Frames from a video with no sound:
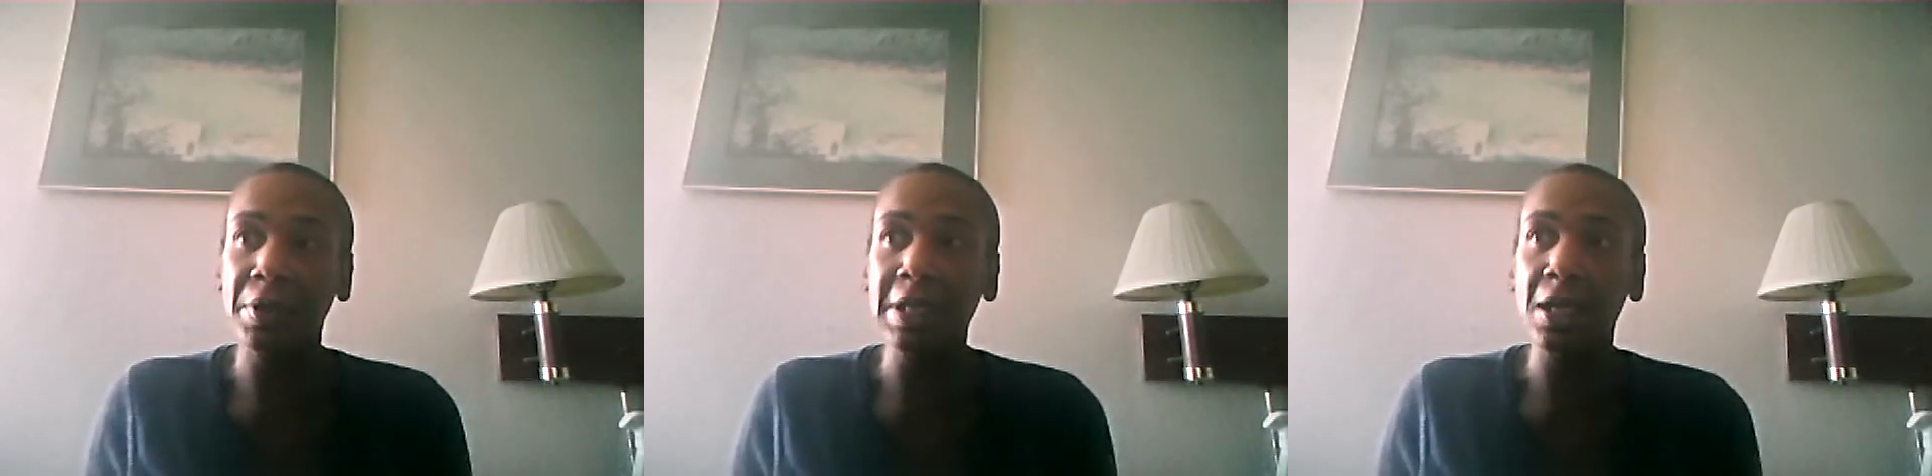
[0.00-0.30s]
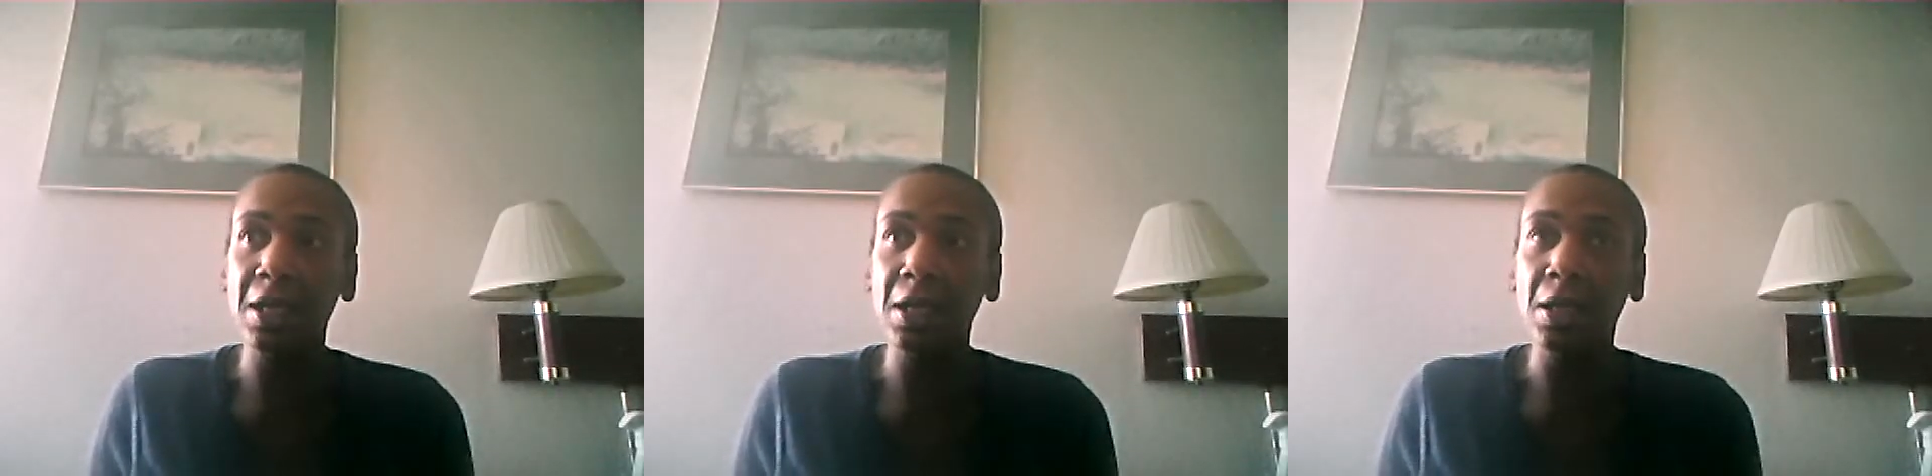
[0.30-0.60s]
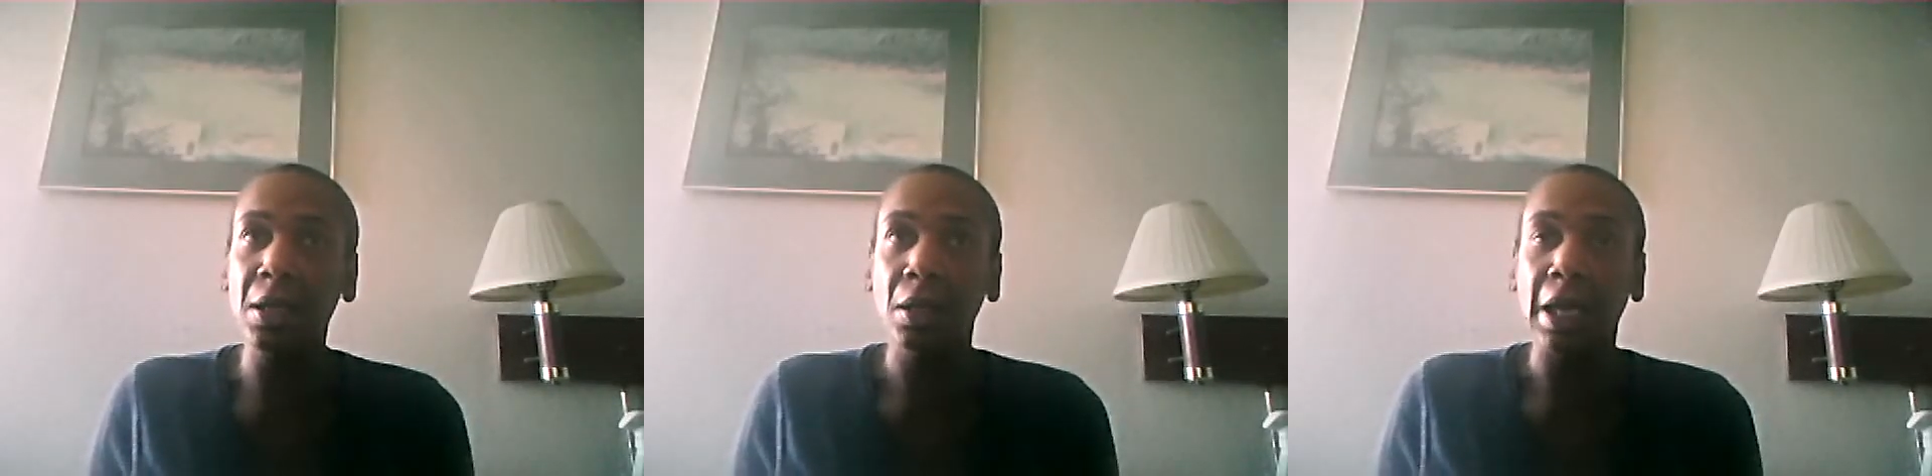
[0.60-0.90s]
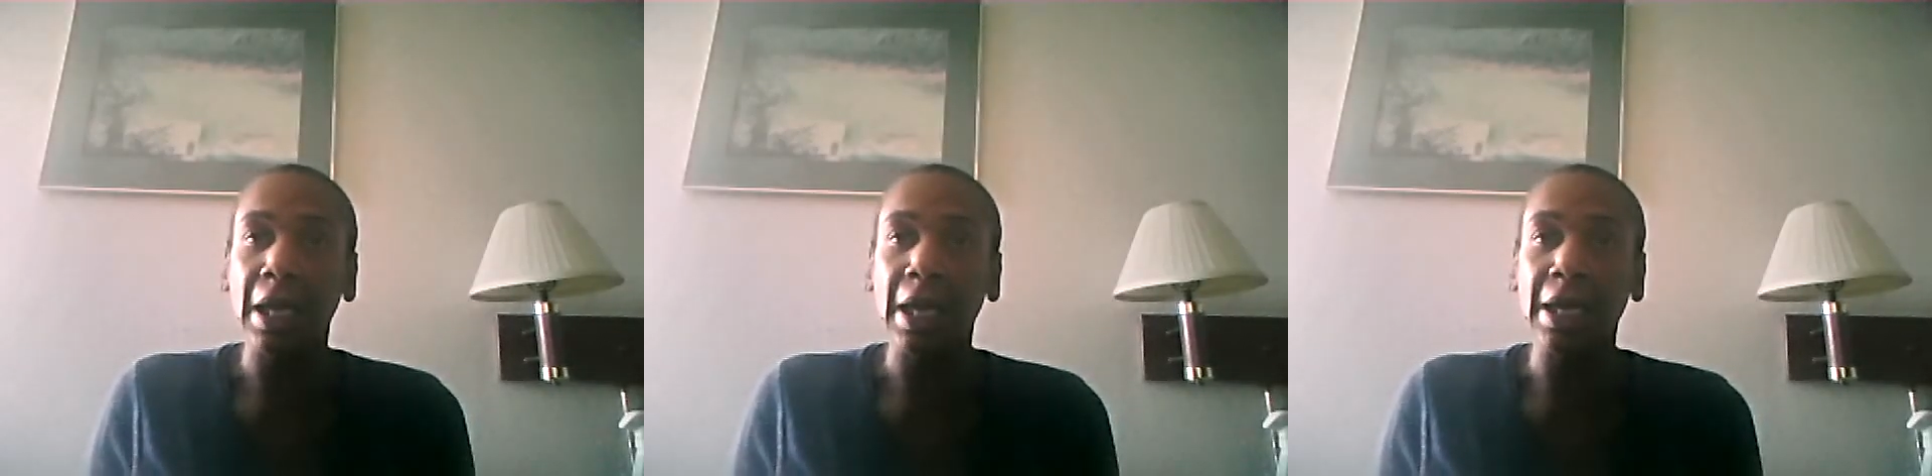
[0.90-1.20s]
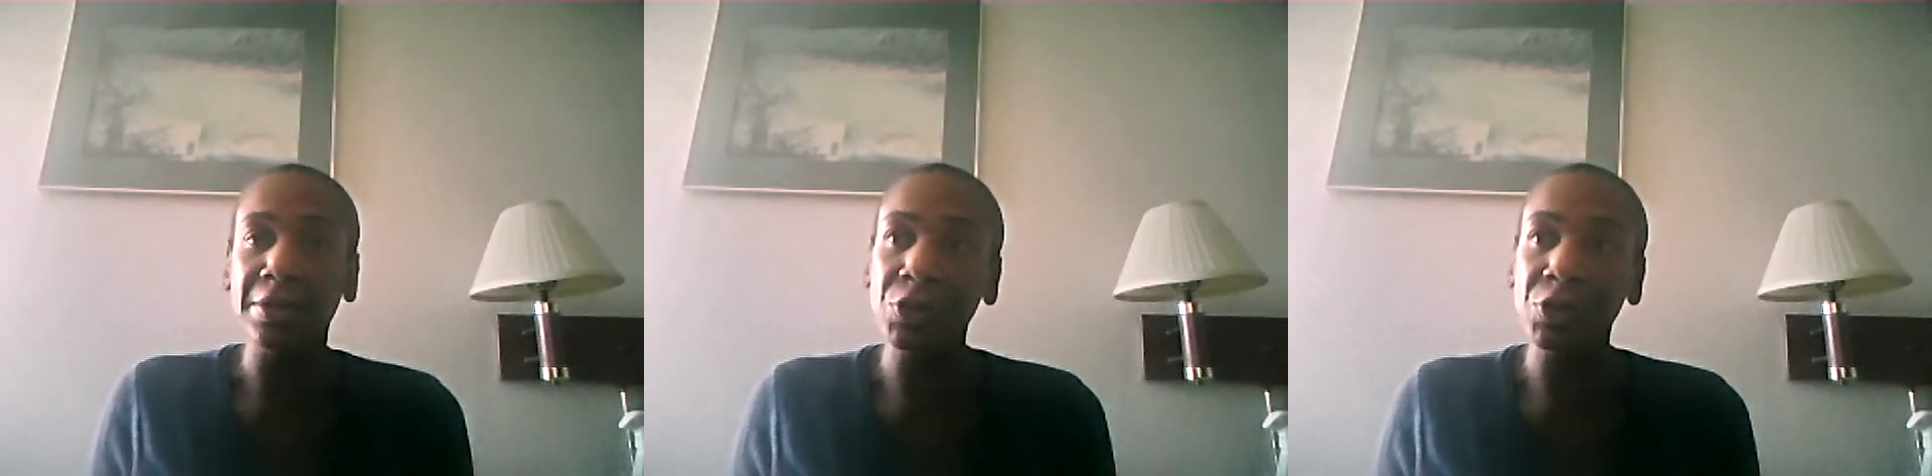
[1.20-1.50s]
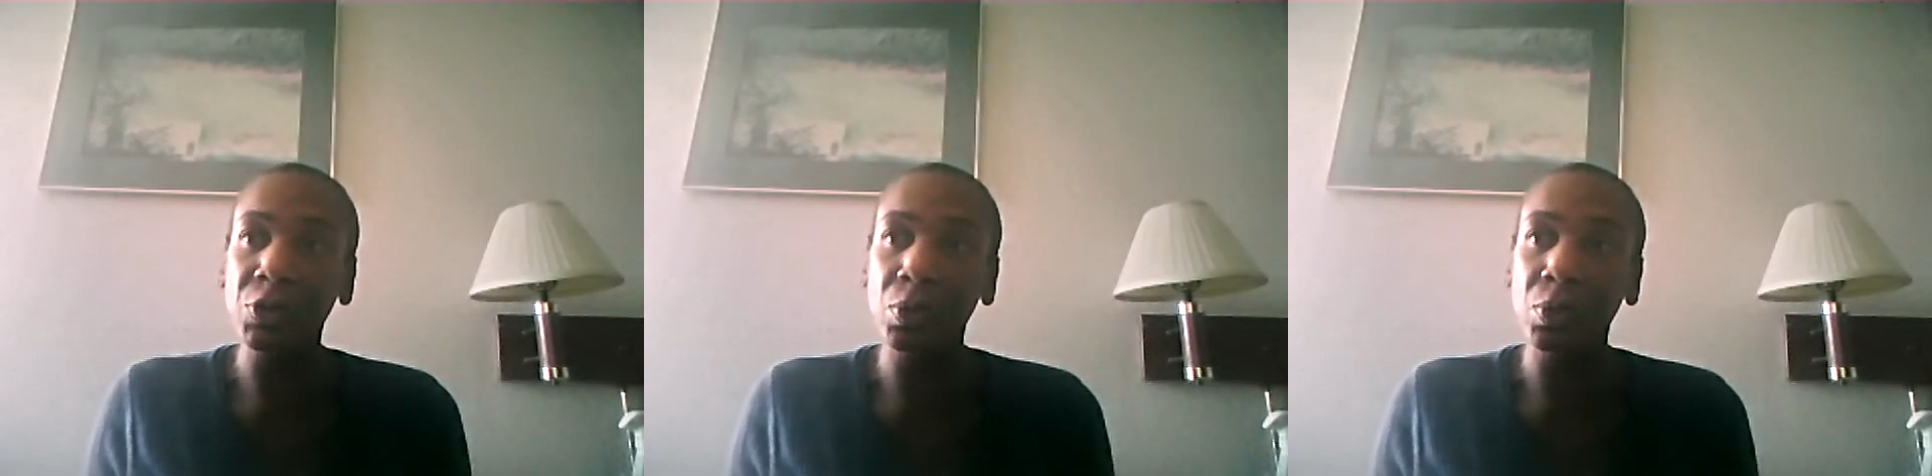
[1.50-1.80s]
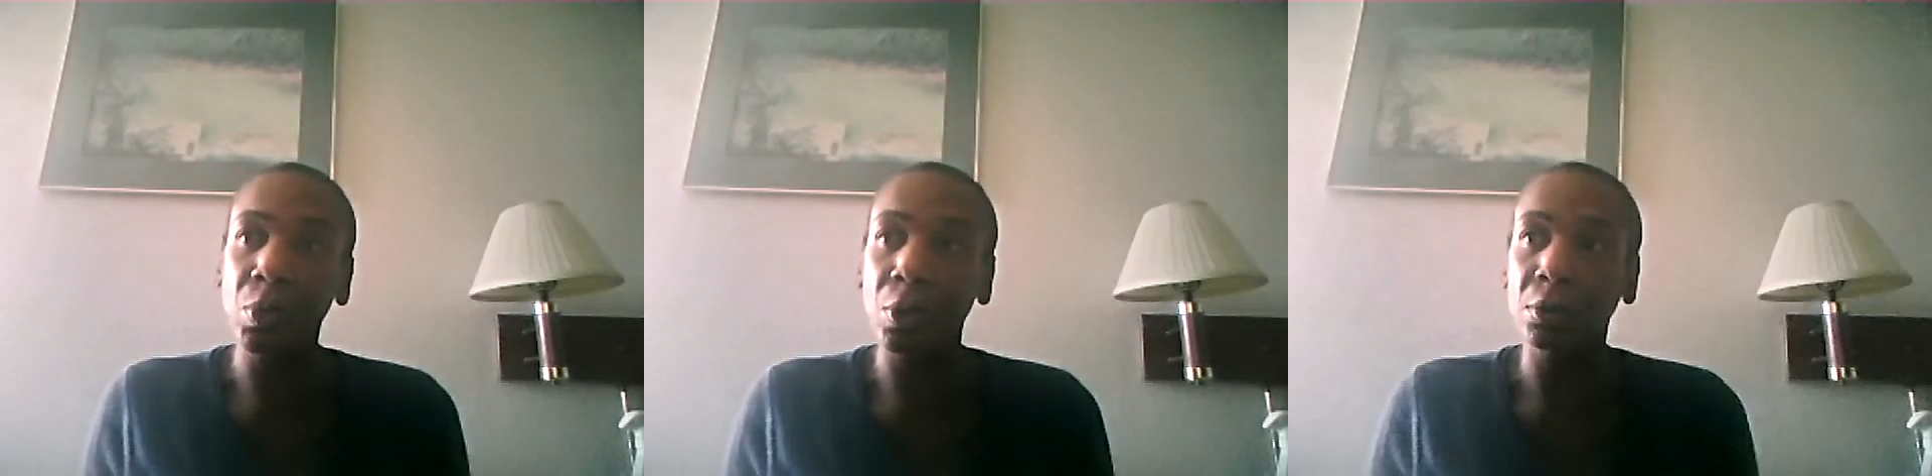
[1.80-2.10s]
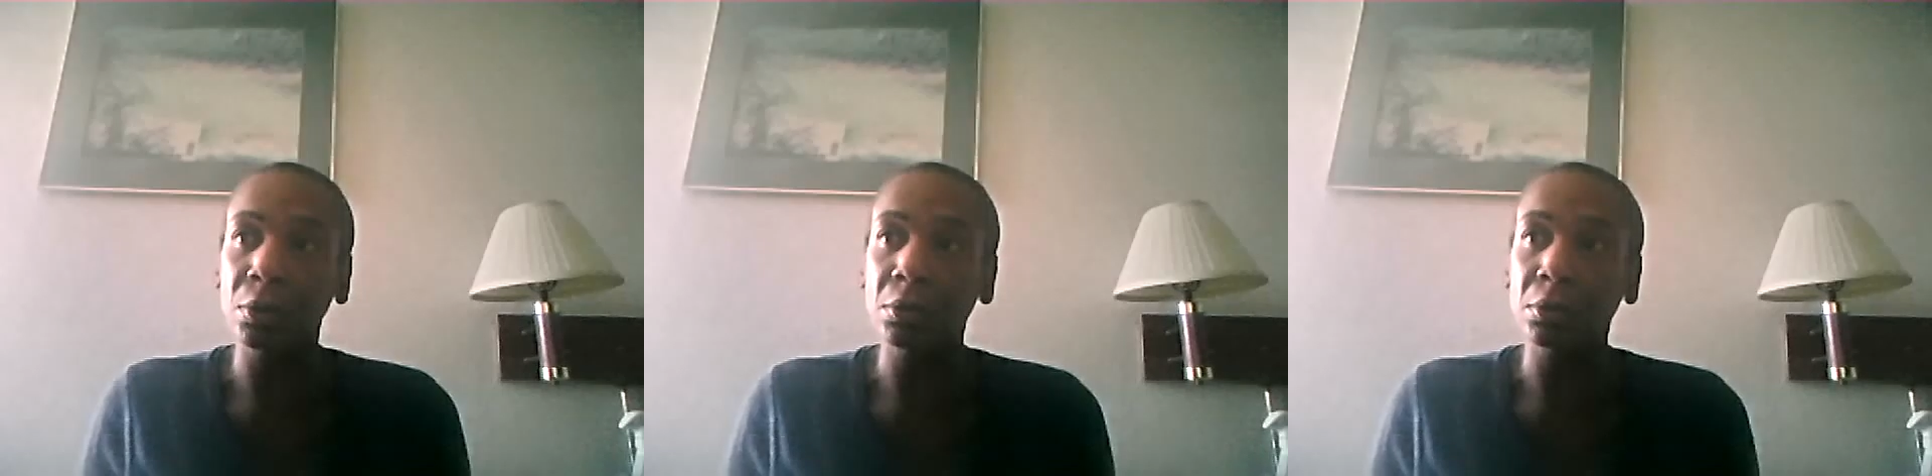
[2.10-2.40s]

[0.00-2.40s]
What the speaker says: the individual